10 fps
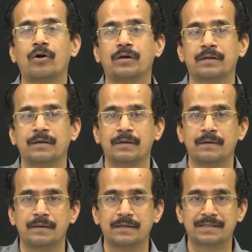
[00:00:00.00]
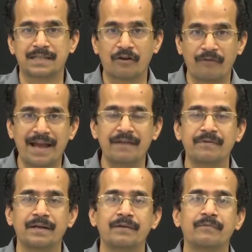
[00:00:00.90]
That simply means
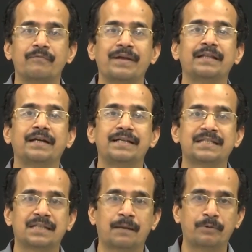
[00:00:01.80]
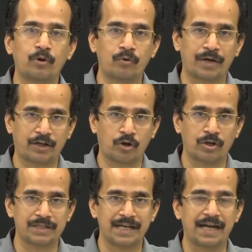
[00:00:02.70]
we attribute our success
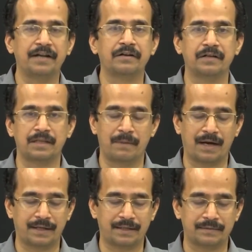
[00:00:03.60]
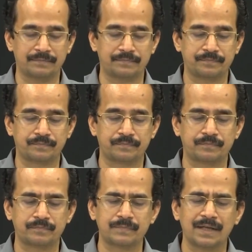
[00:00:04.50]
to our own capability
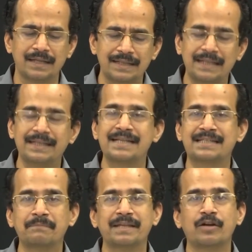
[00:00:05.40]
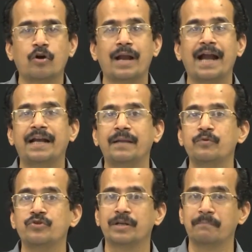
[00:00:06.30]
and we attribute our failure
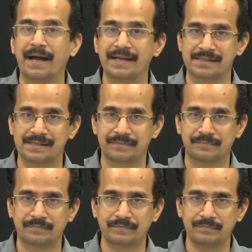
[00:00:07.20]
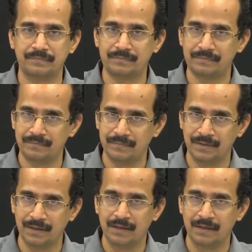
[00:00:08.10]
to the external situations.